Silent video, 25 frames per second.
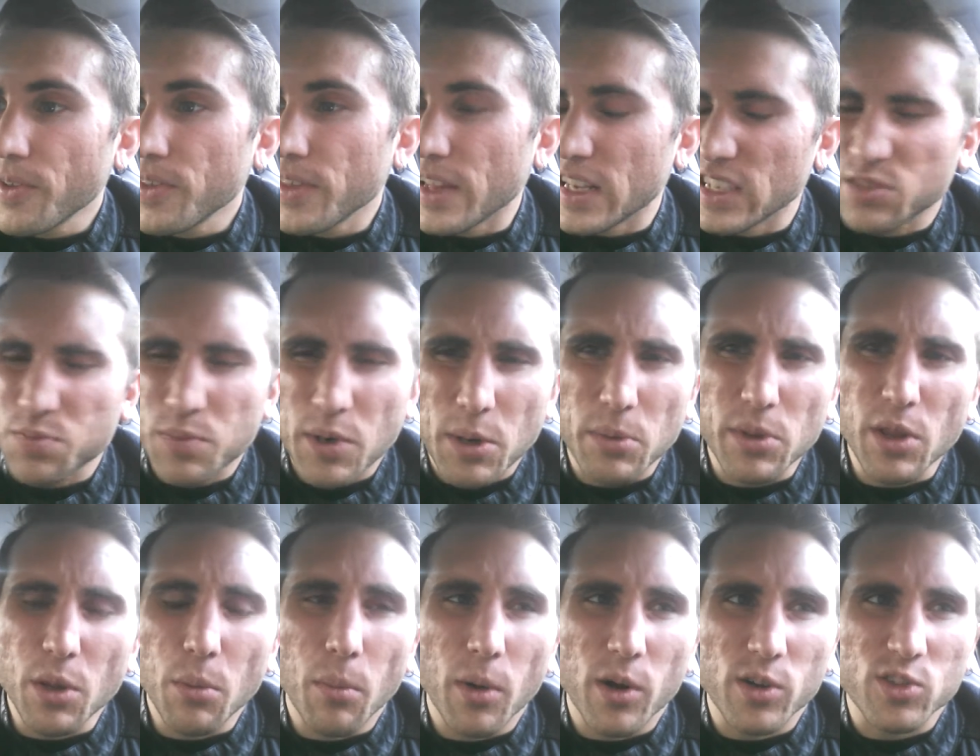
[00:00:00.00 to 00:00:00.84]
That's
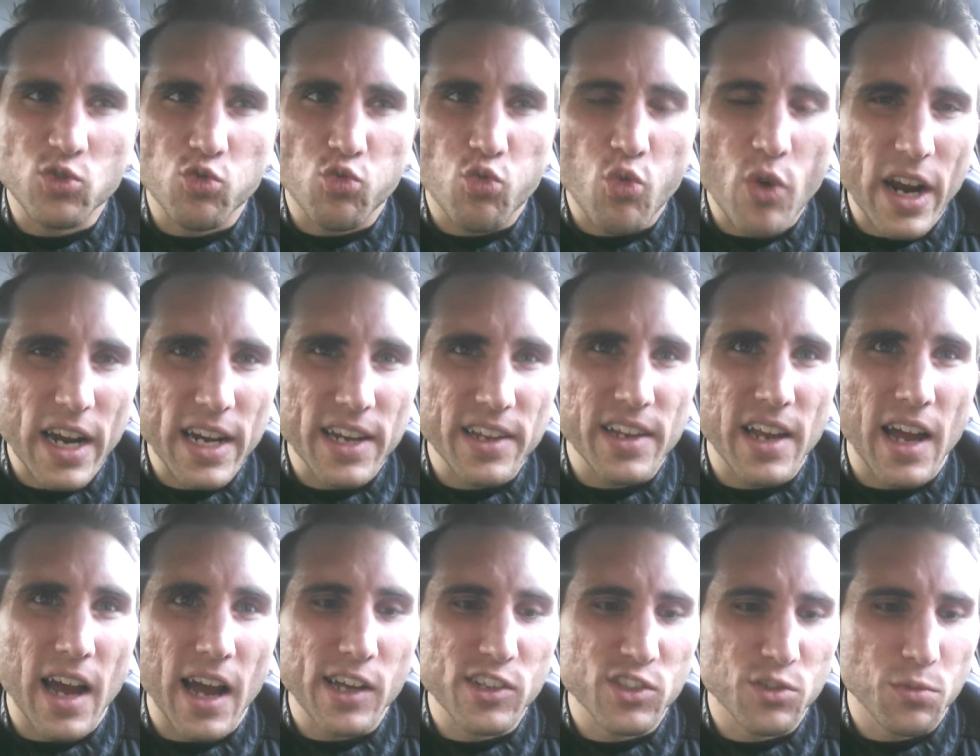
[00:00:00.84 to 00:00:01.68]
probably the most
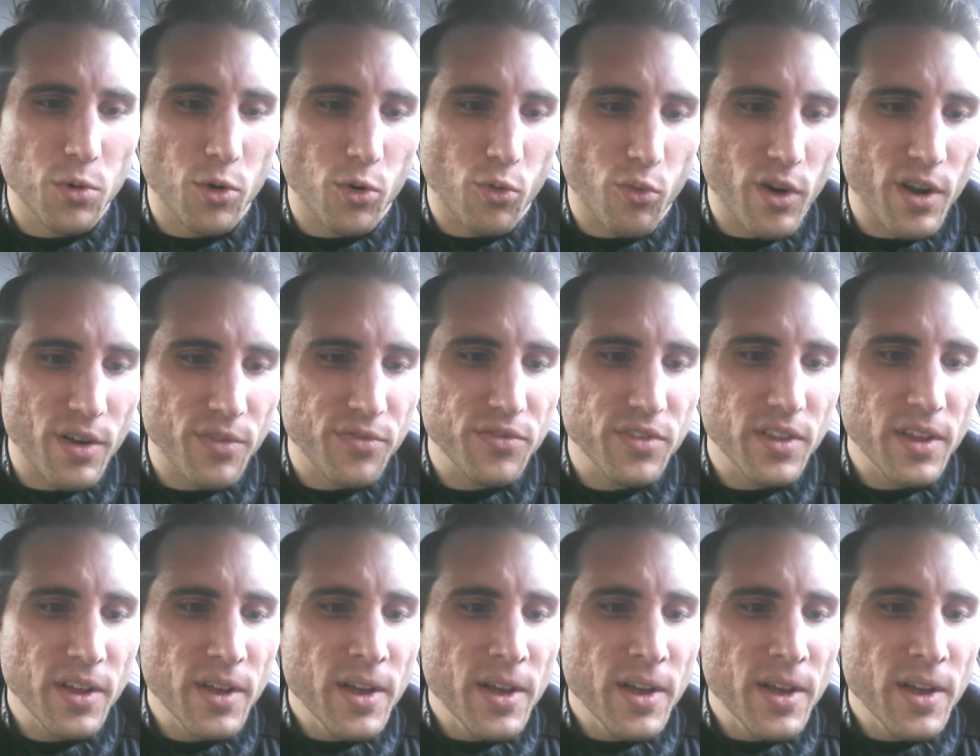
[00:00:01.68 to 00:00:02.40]
recognizable riff